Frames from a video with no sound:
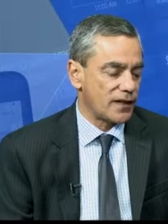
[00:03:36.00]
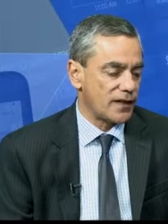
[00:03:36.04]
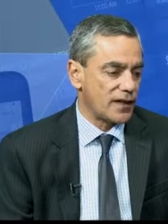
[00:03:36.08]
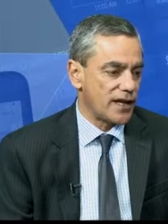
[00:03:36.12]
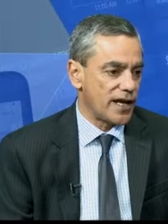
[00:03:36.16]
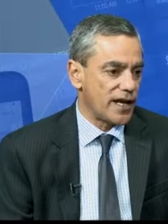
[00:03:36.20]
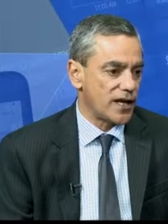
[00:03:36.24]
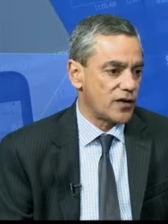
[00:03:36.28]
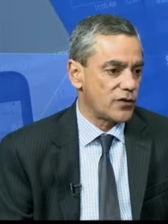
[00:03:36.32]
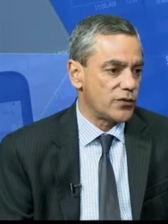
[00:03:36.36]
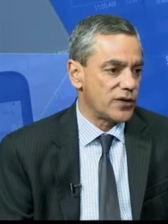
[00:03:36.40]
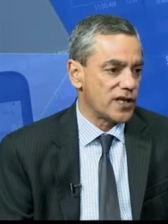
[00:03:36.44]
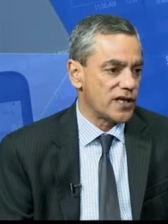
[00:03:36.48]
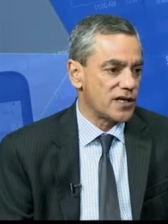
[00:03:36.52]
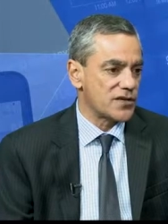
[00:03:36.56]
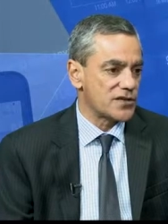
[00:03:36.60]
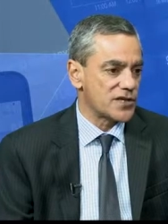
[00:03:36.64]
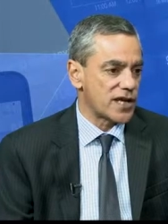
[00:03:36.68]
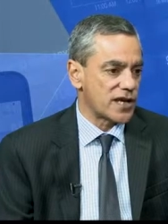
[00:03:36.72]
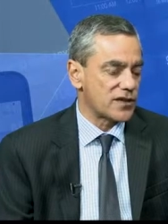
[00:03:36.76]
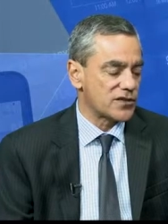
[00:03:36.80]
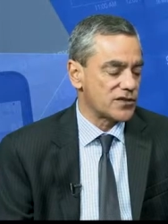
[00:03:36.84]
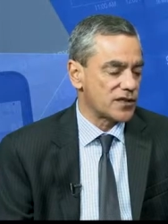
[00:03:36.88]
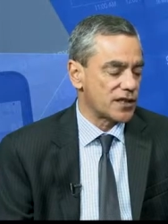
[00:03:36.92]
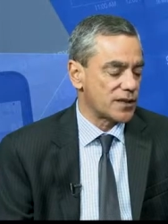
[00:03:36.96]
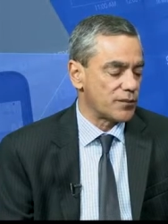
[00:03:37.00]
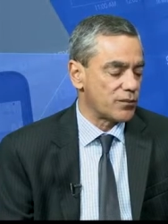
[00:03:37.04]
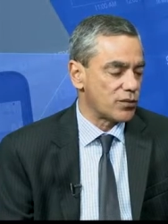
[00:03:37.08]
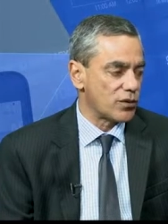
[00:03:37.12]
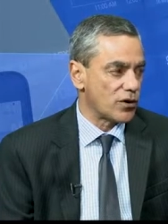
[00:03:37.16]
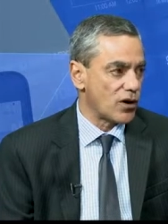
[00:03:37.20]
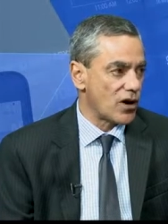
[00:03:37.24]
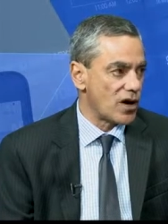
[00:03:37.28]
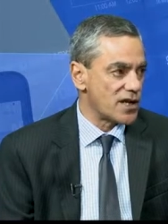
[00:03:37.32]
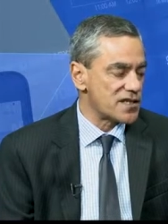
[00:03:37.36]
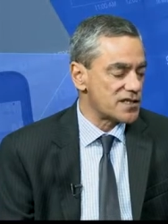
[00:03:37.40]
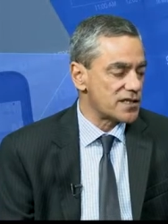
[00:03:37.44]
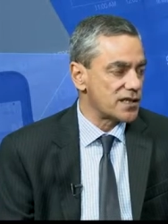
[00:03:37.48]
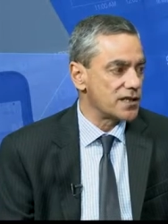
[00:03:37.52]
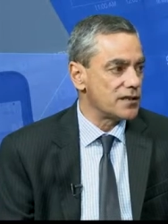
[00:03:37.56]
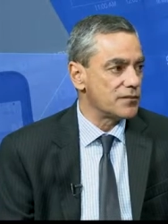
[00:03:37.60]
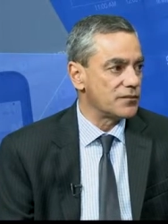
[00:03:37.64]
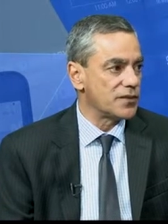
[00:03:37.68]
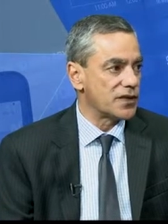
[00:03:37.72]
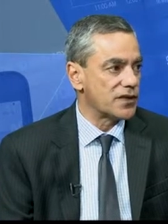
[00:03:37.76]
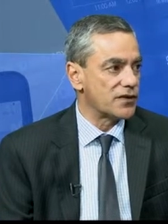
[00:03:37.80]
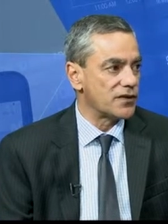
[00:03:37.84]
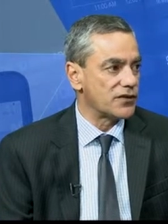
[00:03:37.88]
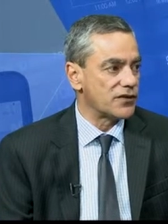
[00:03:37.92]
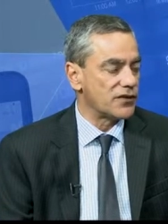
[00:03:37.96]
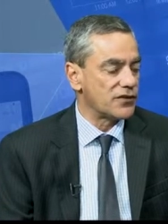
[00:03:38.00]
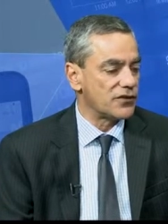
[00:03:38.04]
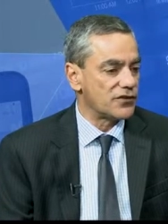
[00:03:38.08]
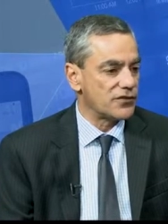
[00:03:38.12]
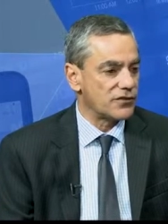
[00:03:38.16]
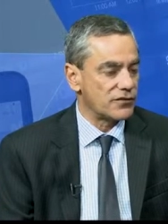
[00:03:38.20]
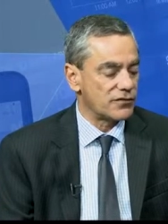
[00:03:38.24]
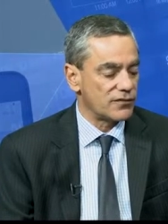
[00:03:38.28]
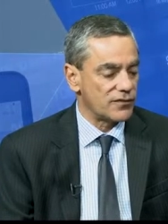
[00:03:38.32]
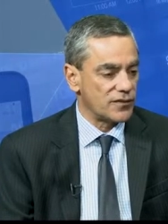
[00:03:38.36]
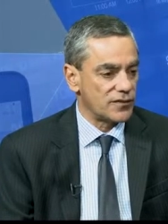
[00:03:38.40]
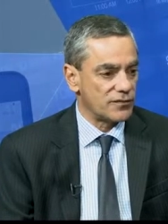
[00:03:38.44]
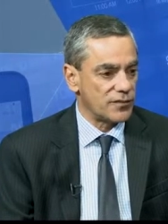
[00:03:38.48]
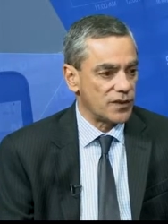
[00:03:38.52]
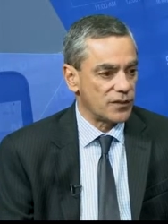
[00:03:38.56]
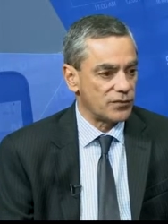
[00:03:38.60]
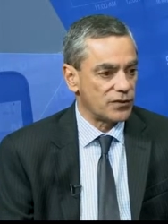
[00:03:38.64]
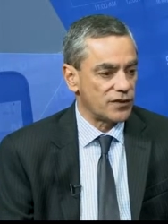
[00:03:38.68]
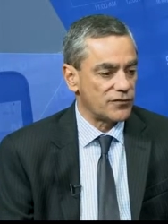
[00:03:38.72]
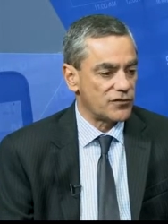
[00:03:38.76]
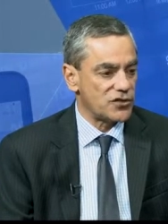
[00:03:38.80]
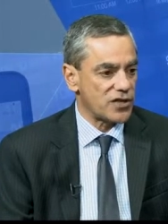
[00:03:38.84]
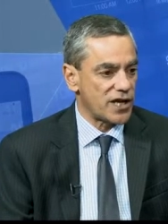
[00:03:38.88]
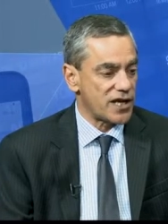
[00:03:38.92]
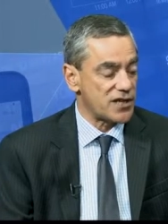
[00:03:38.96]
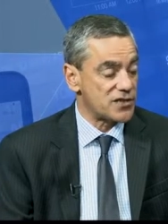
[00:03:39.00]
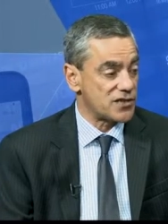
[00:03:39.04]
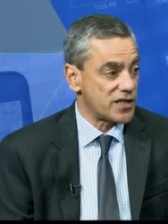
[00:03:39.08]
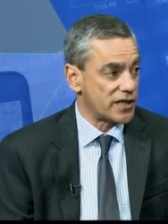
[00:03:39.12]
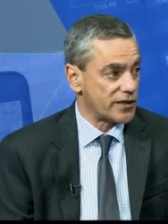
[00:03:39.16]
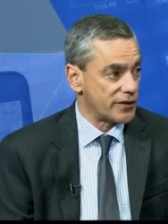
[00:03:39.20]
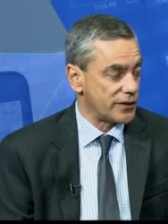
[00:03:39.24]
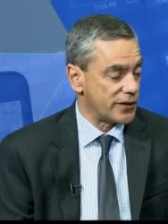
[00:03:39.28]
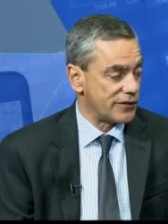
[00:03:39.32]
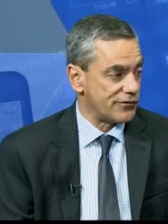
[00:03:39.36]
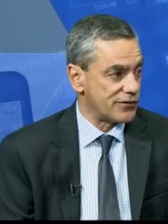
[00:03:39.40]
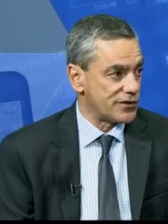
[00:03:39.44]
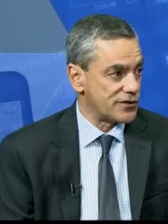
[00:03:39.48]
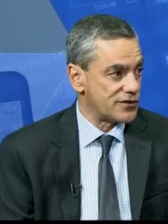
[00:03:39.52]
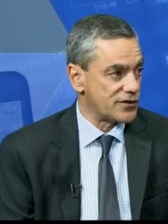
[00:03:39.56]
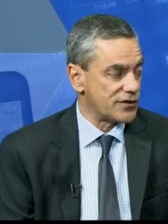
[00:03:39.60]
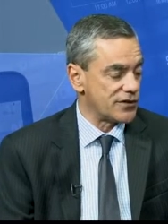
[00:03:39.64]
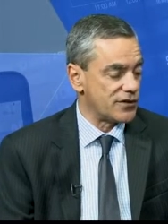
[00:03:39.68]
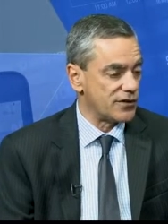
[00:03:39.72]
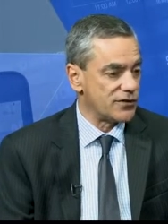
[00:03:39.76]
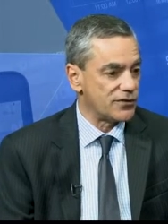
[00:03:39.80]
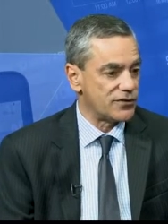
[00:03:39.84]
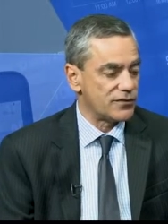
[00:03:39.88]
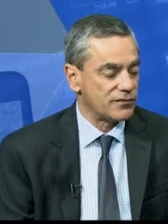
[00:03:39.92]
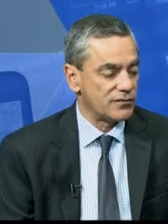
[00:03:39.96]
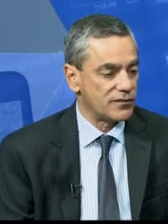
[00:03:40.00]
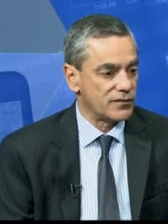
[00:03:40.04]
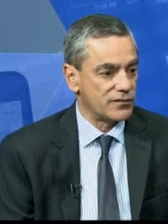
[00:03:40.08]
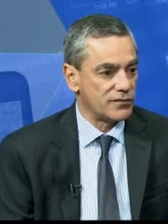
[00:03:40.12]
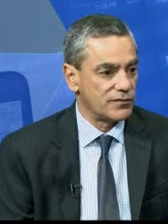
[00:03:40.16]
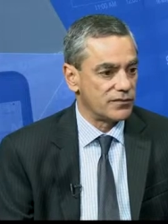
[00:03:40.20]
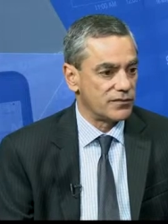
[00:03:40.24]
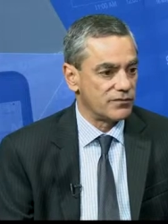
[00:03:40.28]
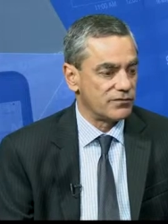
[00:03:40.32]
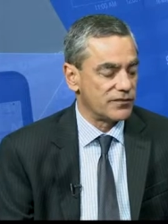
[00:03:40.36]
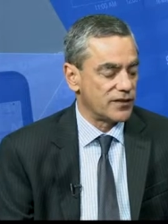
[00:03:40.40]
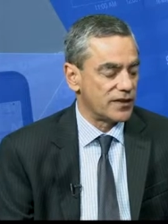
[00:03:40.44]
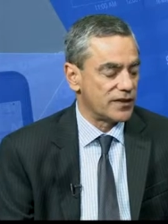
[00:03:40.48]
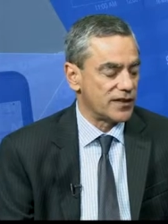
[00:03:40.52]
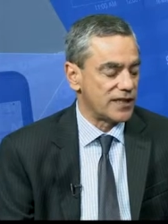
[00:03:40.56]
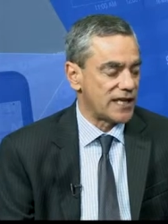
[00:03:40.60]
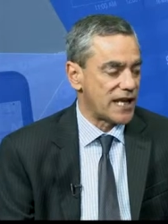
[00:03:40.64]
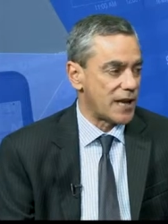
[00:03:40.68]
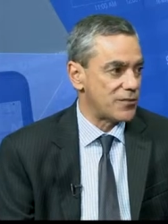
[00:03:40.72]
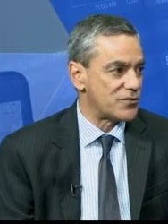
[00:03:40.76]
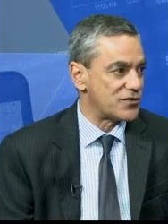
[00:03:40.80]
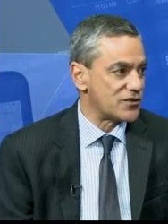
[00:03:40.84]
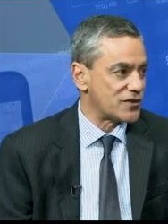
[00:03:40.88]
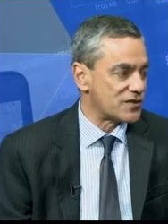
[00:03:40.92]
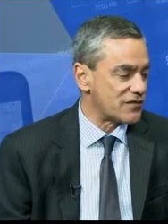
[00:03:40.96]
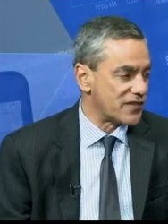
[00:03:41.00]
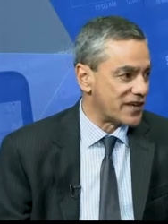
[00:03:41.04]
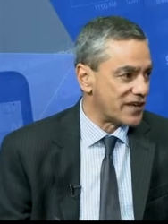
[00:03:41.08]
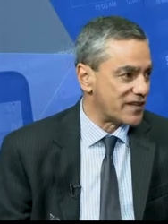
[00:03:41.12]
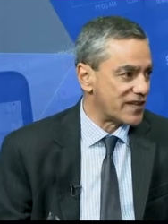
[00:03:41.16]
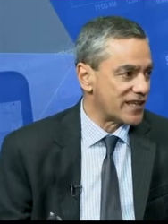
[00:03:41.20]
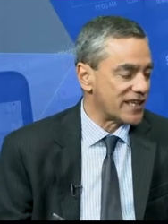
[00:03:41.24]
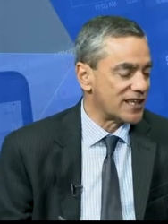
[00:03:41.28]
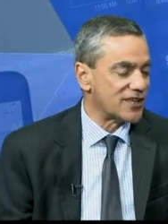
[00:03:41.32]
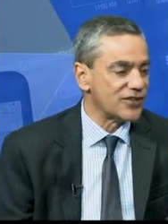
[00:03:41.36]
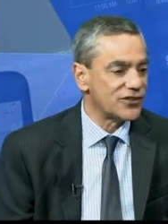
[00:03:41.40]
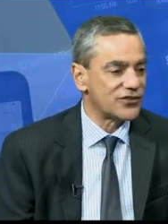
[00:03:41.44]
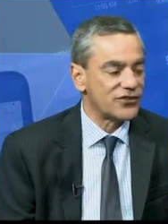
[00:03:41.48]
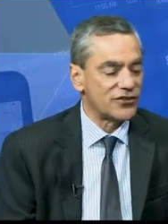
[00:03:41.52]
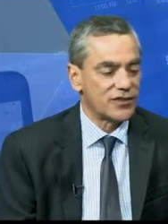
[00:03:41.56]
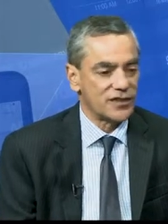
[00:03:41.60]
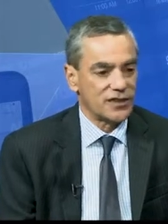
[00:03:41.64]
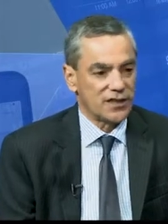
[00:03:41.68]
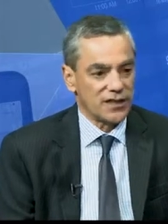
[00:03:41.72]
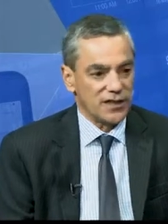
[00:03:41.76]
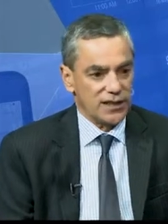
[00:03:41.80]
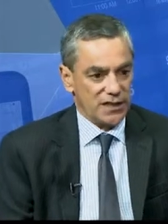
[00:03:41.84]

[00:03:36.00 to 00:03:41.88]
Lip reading: equity is actually pricey because people have chased equity returns in the absence of anything else.